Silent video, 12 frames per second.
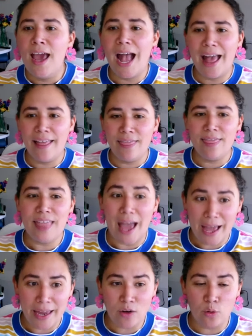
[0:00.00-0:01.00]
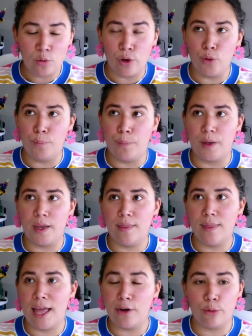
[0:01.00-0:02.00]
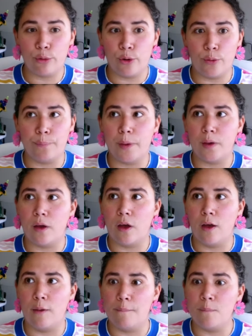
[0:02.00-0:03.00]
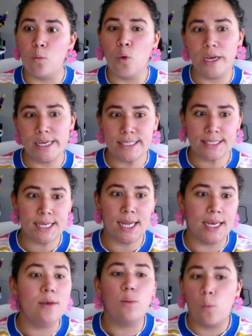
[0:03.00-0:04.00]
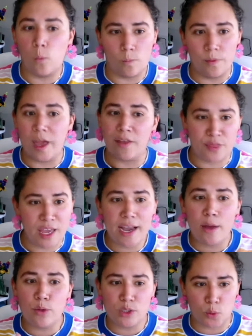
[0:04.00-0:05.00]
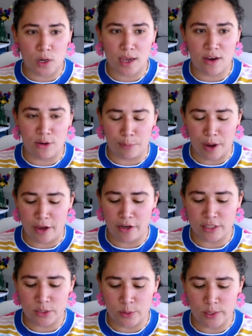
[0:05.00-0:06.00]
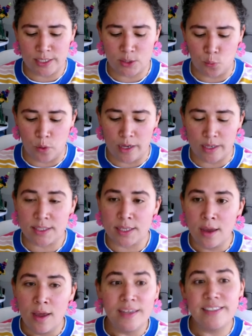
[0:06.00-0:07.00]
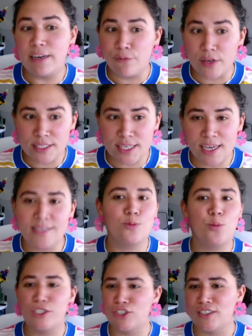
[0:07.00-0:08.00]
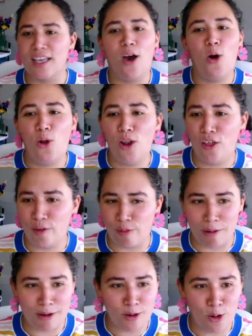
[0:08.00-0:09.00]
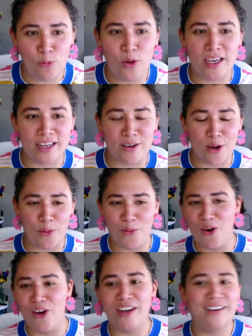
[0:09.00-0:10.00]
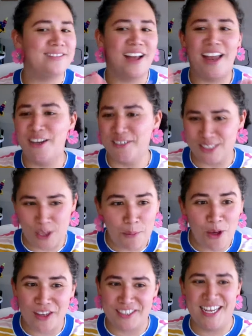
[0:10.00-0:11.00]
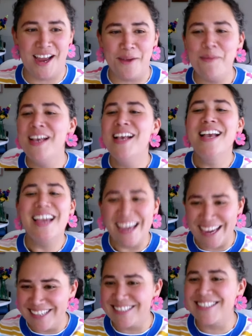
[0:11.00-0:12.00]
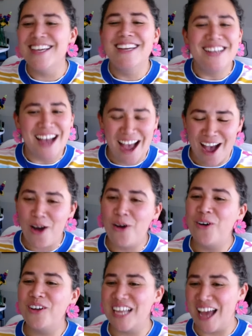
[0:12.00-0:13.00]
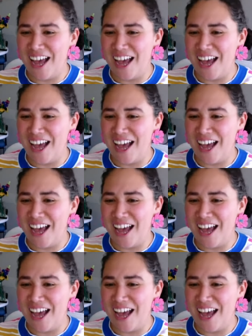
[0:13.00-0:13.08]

And in that group, we studied, the thing I was working on prior to this was differences, which is a whole other rabbit hole we can go on and some other time, is how